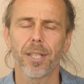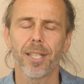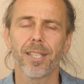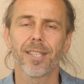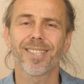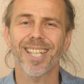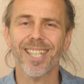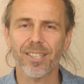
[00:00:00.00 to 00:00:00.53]

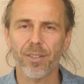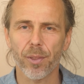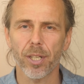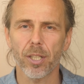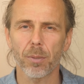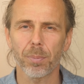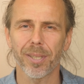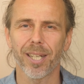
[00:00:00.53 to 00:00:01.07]
In sex
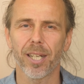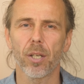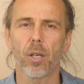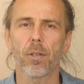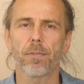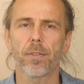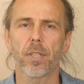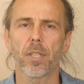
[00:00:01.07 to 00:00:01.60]
therapy, I
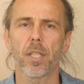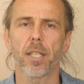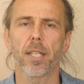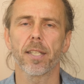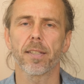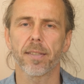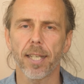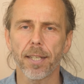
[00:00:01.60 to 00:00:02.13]
offer
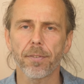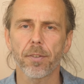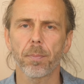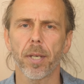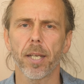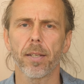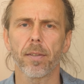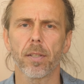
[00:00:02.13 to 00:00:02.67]
a safe
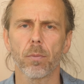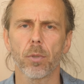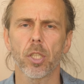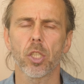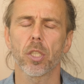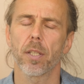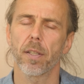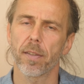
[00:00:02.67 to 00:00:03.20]
space in
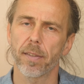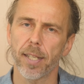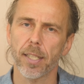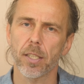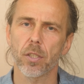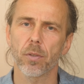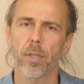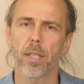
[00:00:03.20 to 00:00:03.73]
which
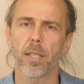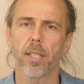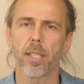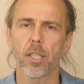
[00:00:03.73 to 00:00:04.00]
sexual